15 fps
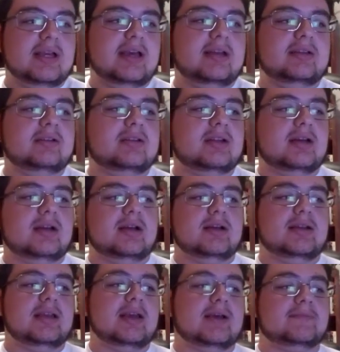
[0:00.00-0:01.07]
And
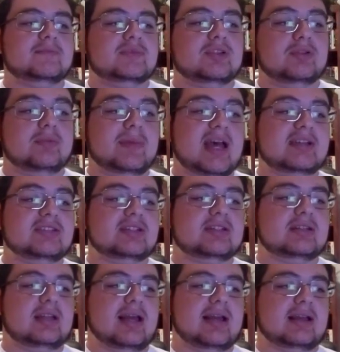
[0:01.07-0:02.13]
yeah, so the
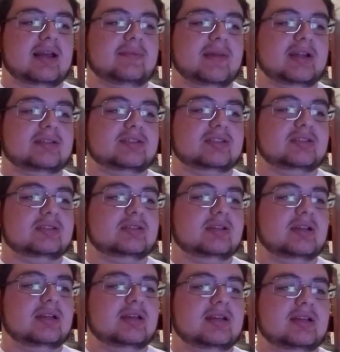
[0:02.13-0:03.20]
magic, like I mentioned,
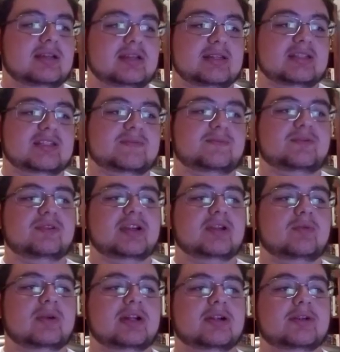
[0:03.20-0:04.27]
is pretty
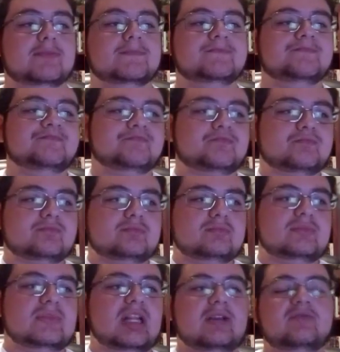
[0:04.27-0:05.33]
weird.
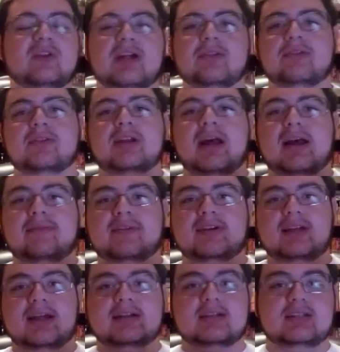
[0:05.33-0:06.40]
Rather than
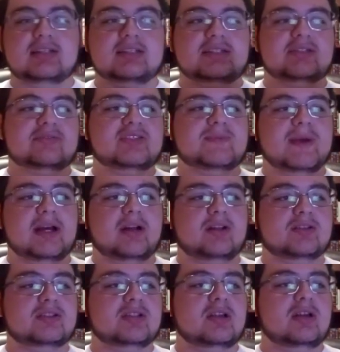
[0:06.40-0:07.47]
having like a list of
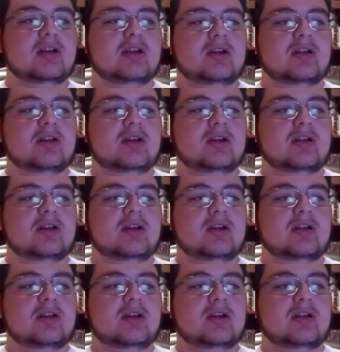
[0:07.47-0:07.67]
spells